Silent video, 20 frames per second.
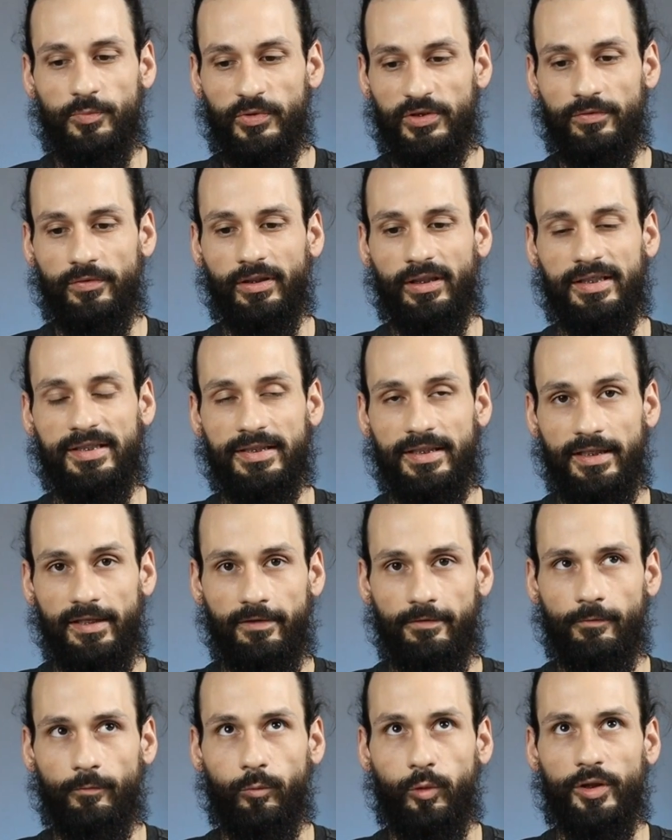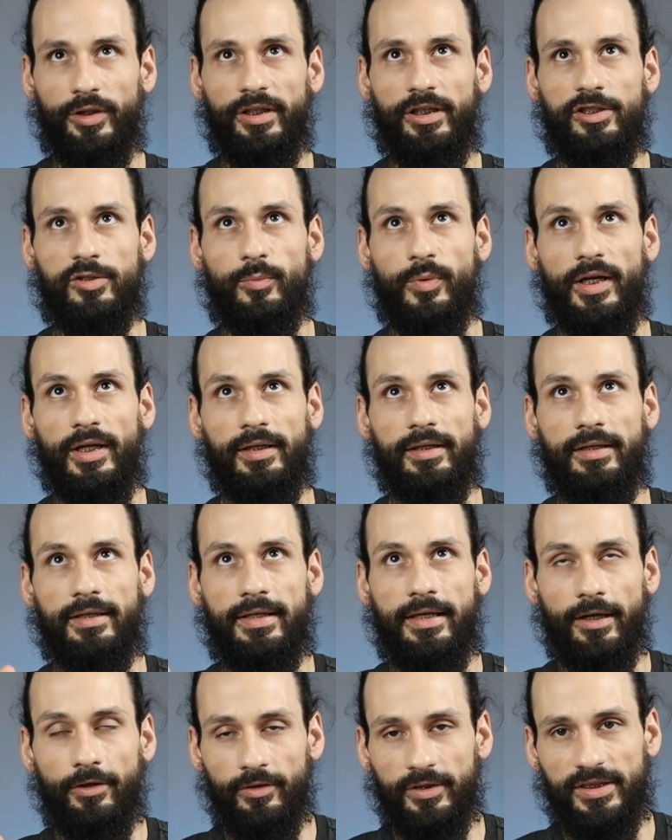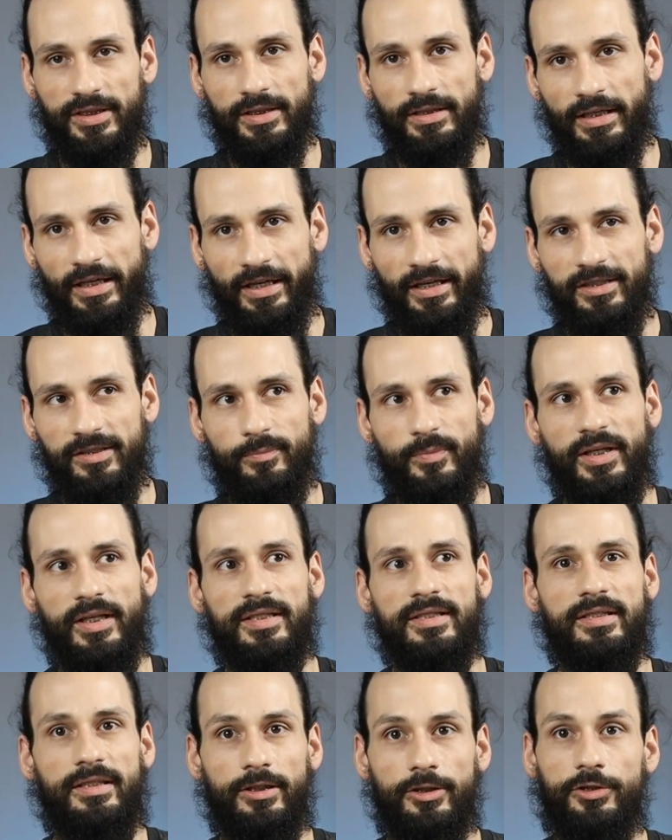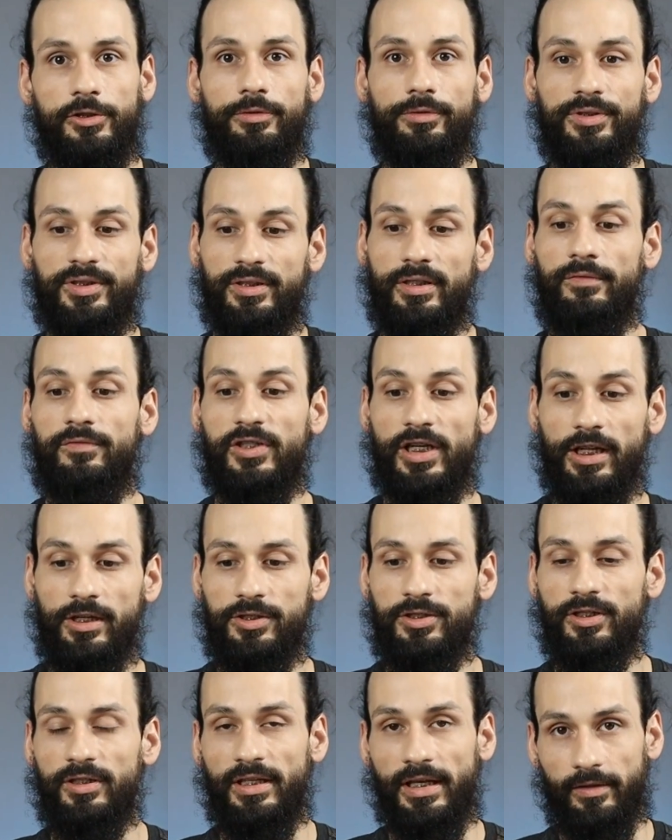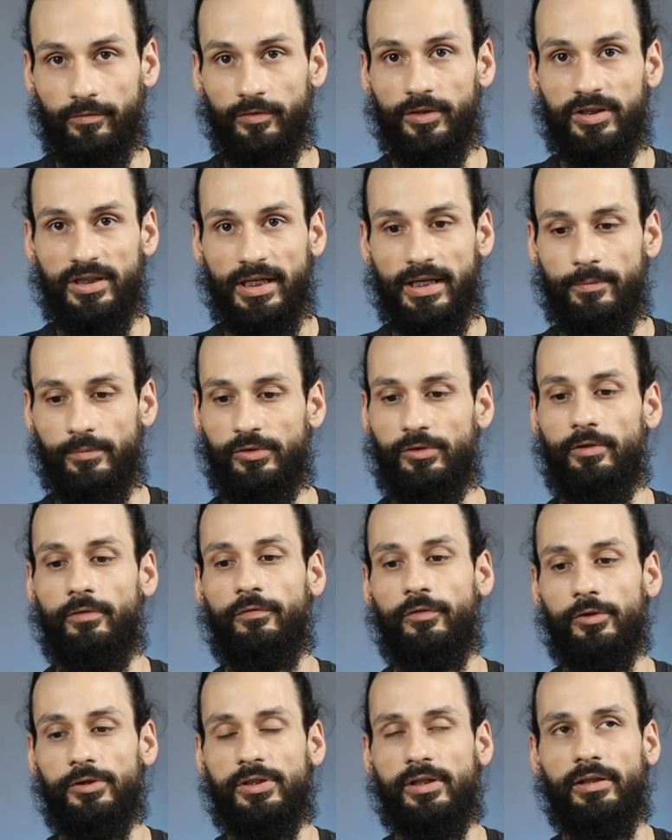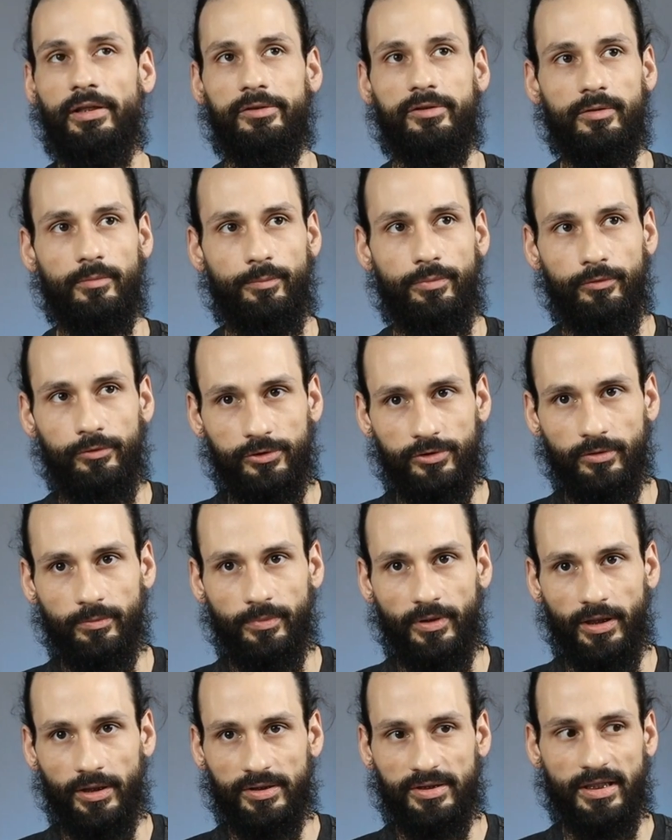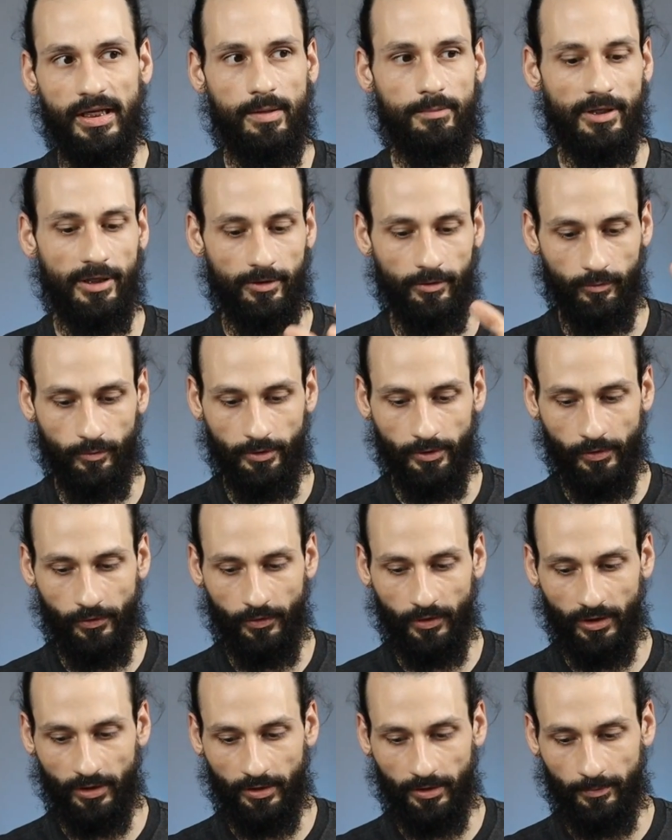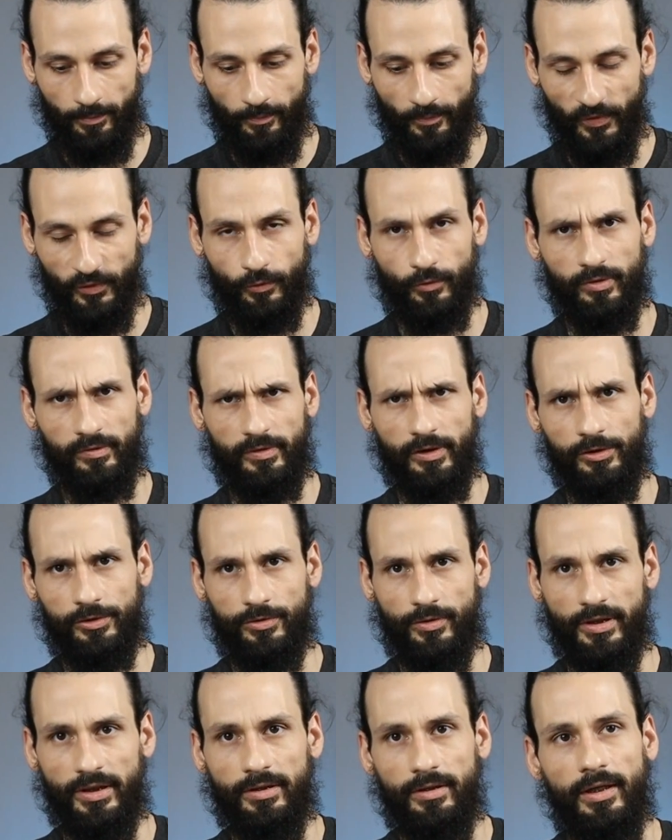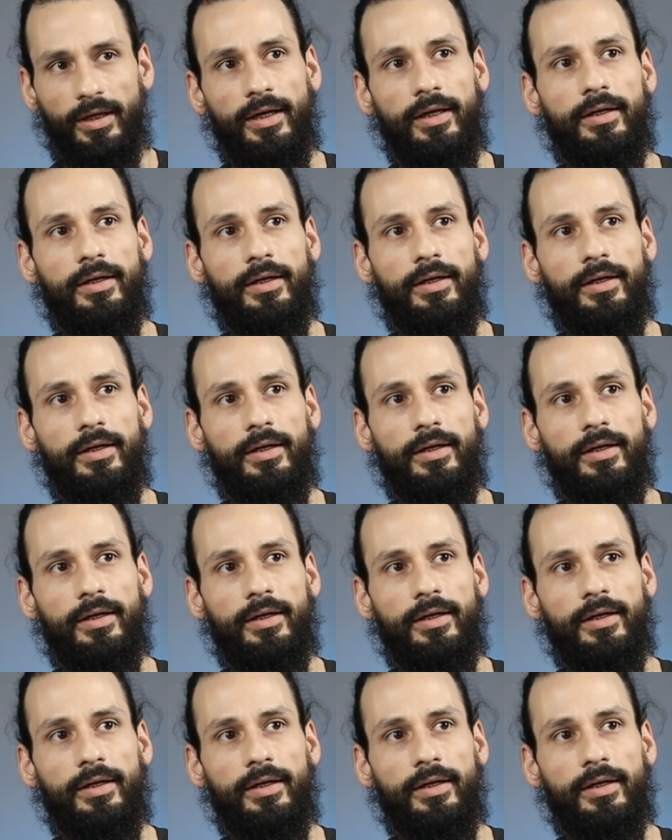specifically say what each pack guaranteed has because the issue is that they've changed it every time. So the first collector booster box came out with Throne of Eldraine.